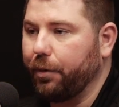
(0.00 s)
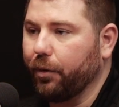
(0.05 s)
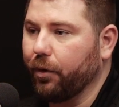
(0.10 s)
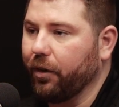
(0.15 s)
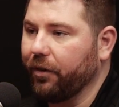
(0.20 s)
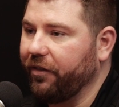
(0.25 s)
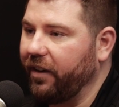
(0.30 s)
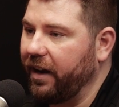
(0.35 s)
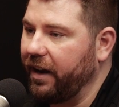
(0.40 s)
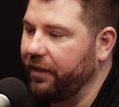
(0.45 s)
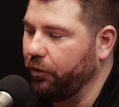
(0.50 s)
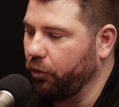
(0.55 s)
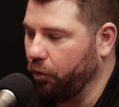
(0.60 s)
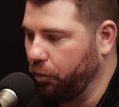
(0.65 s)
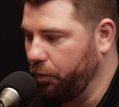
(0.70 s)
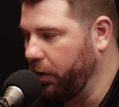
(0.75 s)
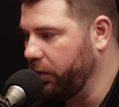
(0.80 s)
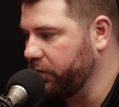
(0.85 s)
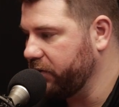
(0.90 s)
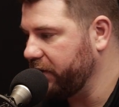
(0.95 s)
or if I have a
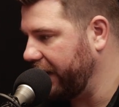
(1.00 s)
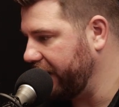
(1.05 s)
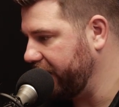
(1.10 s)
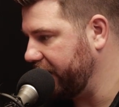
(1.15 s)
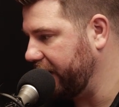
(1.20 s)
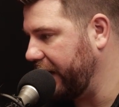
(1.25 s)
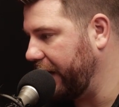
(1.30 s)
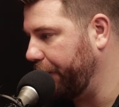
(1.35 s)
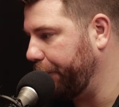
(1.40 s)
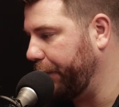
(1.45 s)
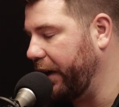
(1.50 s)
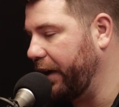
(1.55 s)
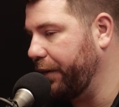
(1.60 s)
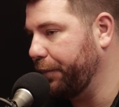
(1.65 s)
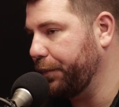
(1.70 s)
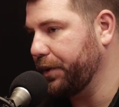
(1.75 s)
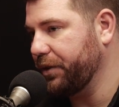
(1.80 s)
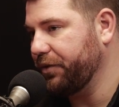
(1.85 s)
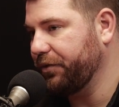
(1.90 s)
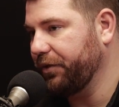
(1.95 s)
remote desktop
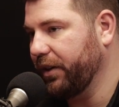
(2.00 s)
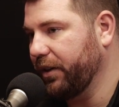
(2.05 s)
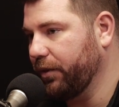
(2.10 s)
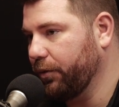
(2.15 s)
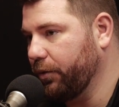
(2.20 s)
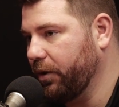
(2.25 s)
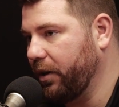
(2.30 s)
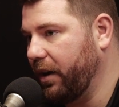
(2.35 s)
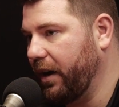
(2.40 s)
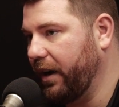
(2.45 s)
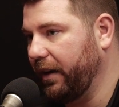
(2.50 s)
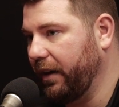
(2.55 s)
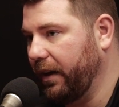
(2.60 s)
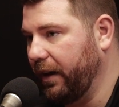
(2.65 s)
atmosphere where